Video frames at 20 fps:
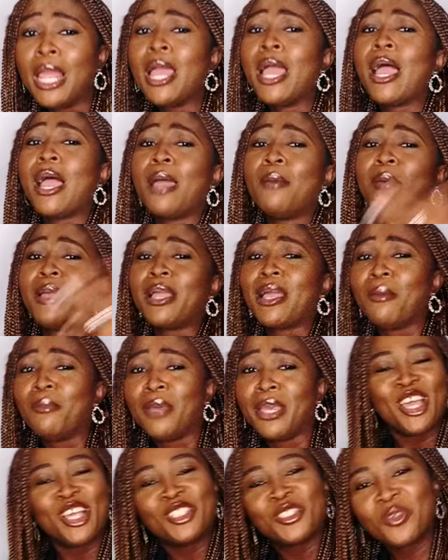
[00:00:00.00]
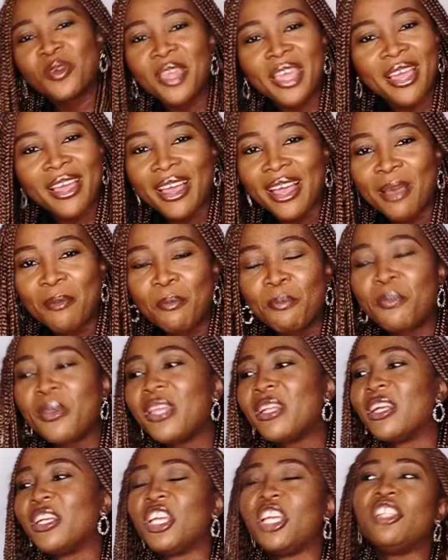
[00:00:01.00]
I beg. So yeah, being
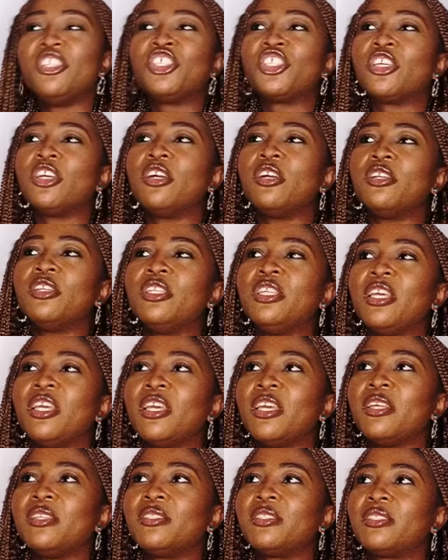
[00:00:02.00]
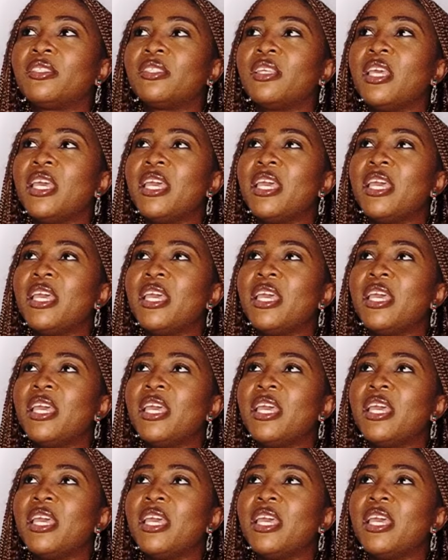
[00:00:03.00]
an intern is